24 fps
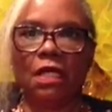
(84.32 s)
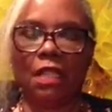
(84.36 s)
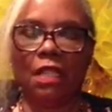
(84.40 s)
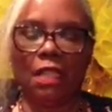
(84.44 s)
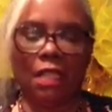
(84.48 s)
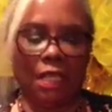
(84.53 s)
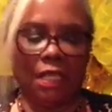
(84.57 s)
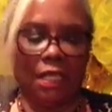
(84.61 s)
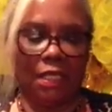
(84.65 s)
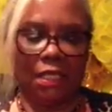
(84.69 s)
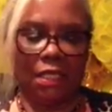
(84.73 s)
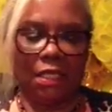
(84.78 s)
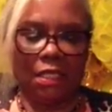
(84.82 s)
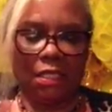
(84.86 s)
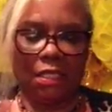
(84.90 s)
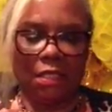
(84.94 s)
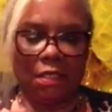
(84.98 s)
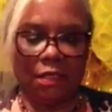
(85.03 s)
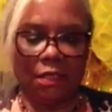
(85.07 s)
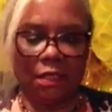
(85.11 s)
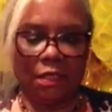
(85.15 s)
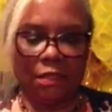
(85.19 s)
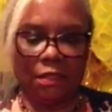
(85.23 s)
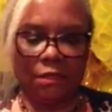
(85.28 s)
like
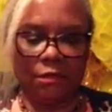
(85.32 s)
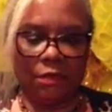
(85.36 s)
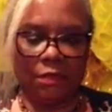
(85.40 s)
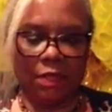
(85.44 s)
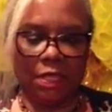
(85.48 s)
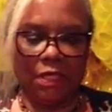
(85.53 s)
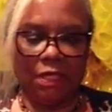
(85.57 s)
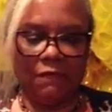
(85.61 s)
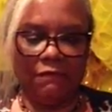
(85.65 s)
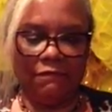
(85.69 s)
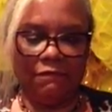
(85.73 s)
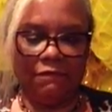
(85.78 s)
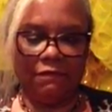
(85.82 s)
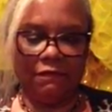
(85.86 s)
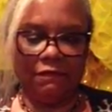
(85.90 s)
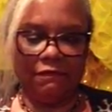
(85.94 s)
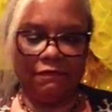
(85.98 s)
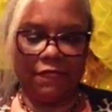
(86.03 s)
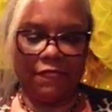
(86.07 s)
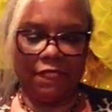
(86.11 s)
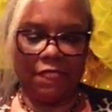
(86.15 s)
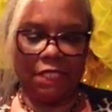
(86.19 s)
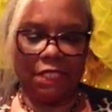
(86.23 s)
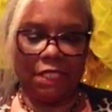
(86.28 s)

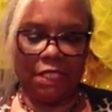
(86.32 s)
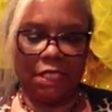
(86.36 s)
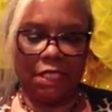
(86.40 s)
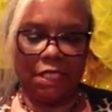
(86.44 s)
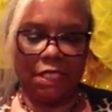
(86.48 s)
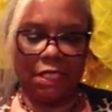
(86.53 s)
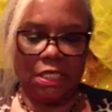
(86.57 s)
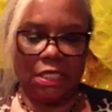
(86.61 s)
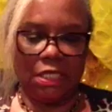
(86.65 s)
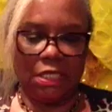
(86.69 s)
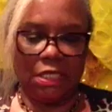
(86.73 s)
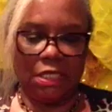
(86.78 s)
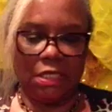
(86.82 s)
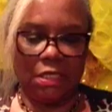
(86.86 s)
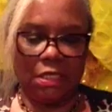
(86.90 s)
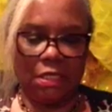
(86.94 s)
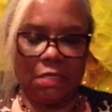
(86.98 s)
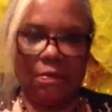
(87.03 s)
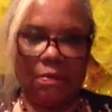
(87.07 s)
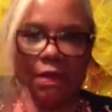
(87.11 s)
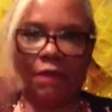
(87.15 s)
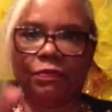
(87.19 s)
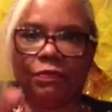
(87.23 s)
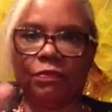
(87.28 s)
350,
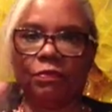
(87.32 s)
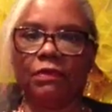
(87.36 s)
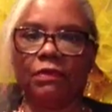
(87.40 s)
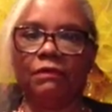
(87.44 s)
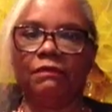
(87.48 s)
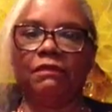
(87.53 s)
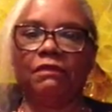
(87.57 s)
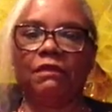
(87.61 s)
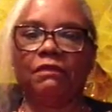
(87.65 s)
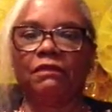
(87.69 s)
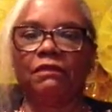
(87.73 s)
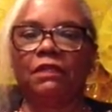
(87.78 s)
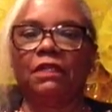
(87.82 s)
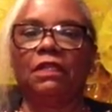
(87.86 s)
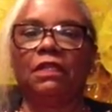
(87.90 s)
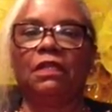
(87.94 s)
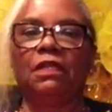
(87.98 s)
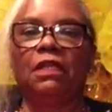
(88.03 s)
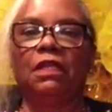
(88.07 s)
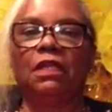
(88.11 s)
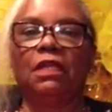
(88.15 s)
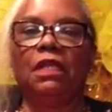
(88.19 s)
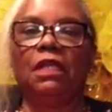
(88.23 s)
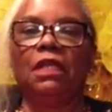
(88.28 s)
about 350.
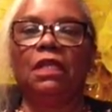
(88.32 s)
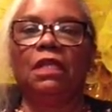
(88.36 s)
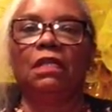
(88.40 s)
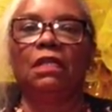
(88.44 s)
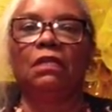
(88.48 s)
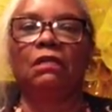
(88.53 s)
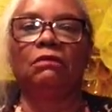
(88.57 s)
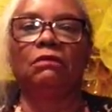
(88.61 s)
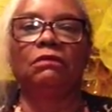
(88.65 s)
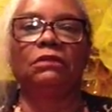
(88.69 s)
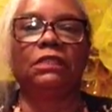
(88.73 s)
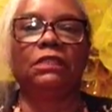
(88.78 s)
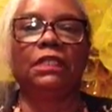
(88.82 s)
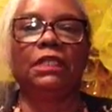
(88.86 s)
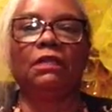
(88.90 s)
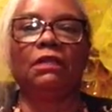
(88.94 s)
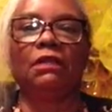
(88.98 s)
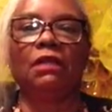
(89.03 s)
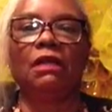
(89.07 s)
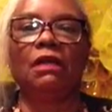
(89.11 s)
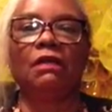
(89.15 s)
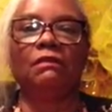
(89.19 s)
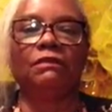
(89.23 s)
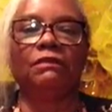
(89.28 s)
It won't take
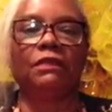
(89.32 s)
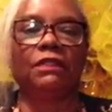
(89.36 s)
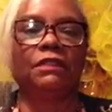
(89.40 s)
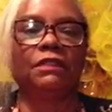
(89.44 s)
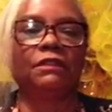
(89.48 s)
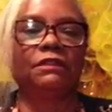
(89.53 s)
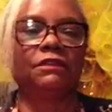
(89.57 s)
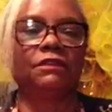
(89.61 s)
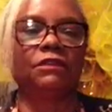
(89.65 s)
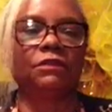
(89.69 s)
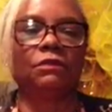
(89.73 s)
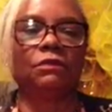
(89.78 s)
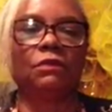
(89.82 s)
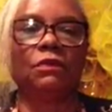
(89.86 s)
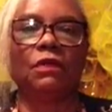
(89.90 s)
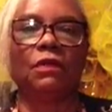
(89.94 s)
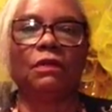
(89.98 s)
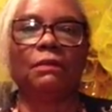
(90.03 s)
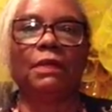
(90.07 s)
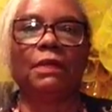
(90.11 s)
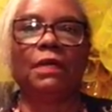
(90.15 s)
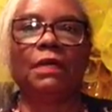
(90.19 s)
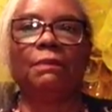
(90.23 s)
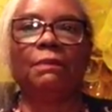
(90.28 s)
long for this to
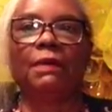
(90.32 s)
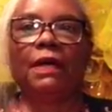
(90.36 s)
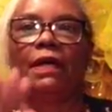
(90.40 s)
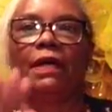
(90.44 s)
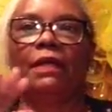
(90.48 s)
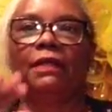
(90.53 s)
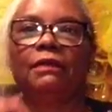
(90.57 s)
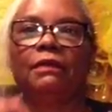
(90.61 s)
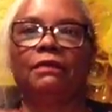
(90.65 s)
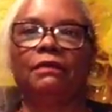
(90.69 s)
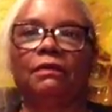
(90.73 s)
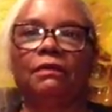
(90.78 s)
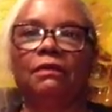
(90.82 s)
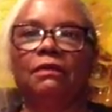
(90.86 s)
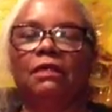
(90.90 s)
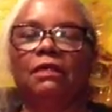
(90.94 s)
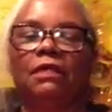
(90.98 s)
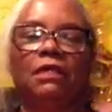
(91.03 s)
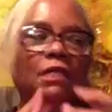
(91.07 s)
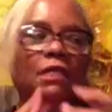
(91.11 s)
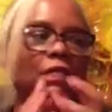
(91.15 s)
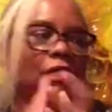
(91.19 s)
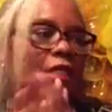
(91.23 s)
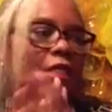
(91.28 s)
warm up either.
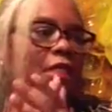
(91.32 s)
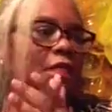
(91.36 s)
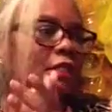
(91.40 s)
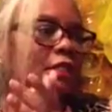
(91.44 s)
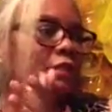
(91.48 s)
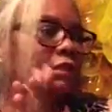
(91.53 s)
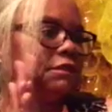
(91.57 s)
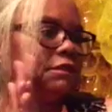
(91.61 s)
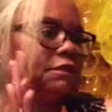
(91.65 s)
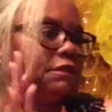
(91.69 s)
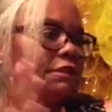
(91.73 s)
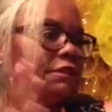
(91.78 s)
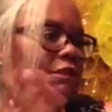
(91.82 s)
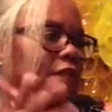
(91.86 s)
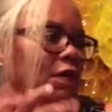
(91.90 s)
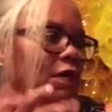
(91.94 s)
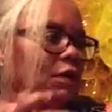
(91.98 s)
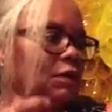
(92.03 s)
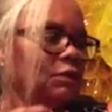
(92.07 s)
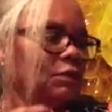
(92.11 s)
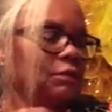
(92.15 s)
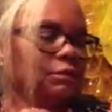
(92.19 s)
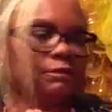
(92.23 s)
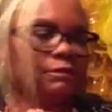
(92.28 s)

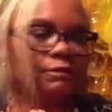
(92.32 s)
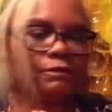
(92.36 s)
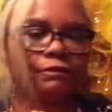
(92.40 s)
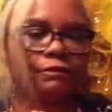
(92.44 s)
So,